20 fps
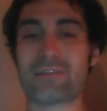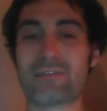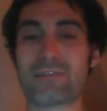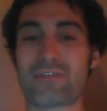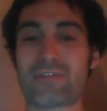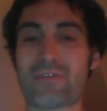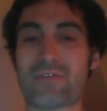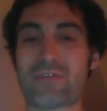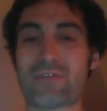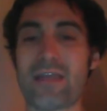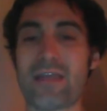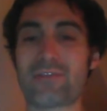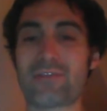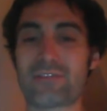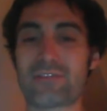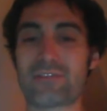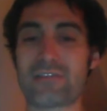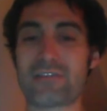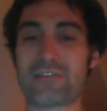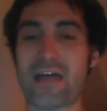out the
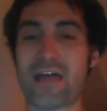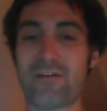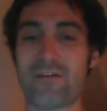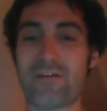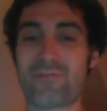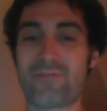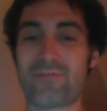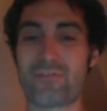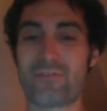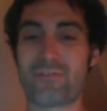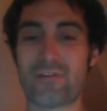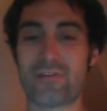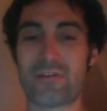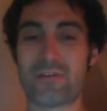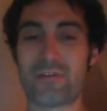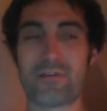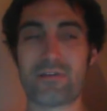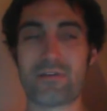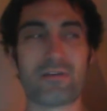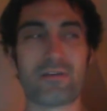thread yourself.
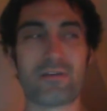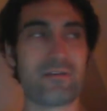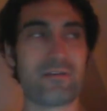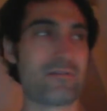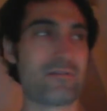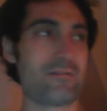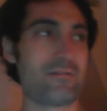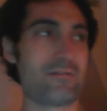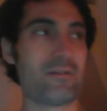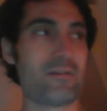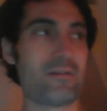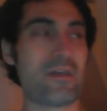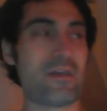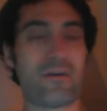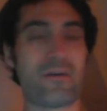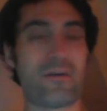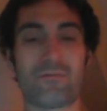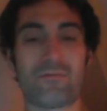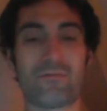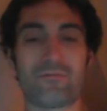
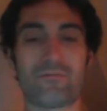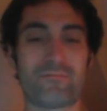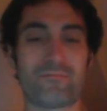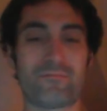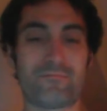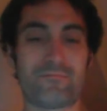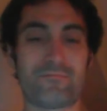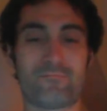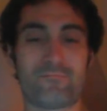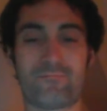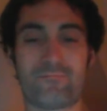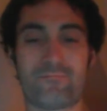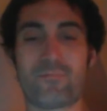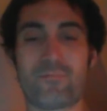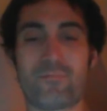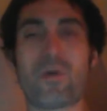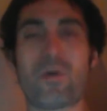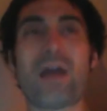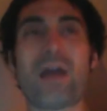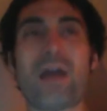You know,
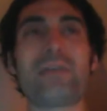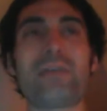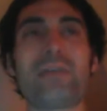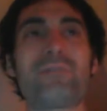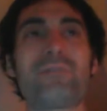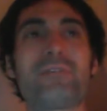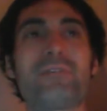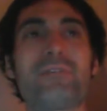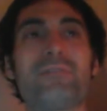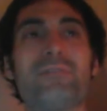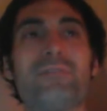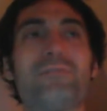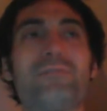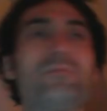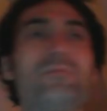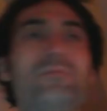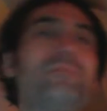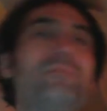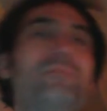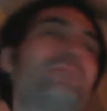why
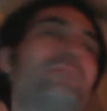even